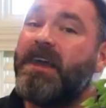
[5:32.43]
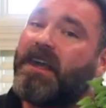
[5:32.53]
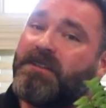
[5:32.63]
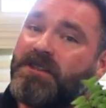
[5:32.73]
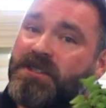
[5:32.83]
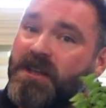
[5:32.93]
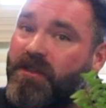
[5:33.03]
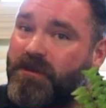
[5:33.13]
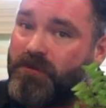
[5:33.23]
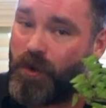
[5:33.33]
It's a
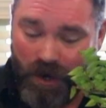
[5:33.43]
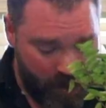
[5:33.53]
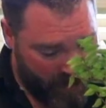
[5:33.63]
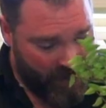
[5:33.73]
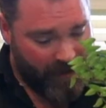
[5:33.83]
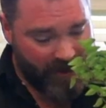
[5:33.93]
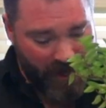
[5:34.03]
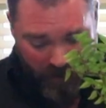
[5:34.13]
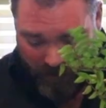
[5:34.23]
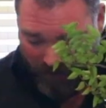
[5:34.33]

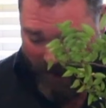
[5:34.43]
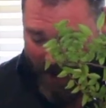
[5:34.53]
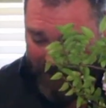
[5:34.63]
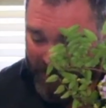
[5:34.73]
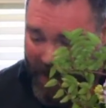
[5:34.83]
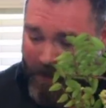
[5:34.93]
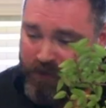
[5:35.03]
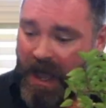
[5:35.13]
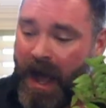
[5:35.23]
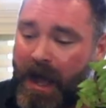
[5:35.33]
southern phrase.
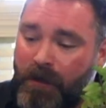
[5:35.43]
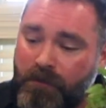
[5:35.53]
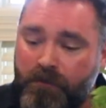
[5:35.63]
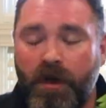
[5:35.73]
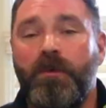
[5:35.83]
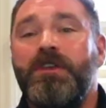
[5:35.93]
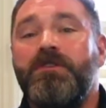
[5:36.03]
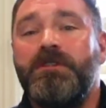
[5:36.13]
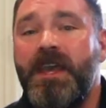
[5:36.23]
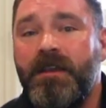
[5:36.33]
But when
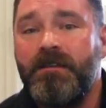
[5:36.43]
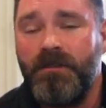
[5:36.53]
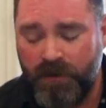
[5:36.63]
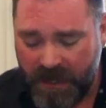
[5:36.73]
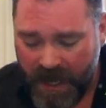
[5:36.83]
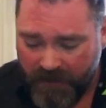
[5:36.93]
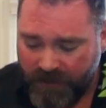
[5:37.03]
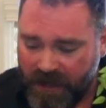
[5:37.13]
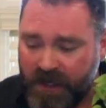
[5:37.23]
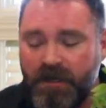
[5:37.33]
you take your
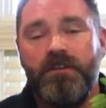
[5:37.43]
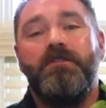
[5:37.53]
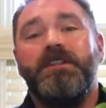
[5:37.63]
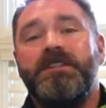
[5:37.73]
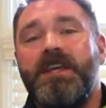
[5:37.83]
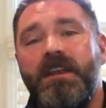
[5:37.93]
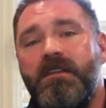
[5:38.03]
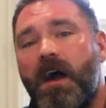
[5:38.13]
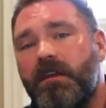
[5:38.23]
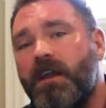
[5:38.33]
gift, you can say,
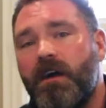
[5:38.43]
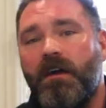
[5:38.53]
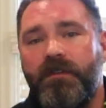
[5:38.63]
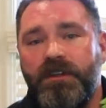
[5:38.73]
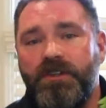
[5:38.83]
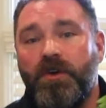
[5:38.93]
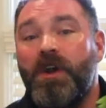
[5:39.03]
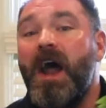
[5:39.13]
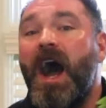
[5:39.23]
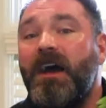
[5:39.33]
knock, knock on the
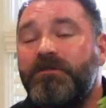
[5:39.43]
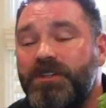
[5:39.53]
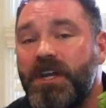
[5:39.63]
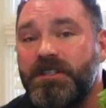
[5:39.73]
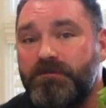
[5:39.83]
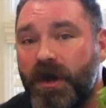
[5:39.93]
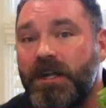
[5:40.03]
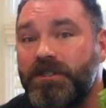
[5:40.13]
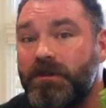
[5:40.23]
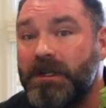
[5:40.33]
door. I've just
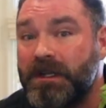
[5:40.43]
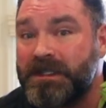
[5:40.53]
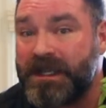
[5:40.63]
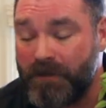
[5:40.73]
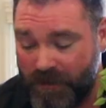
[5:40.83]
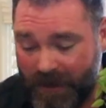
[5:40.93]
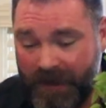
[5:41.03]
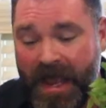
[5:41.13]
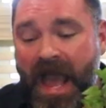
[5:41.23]
brought you a little something.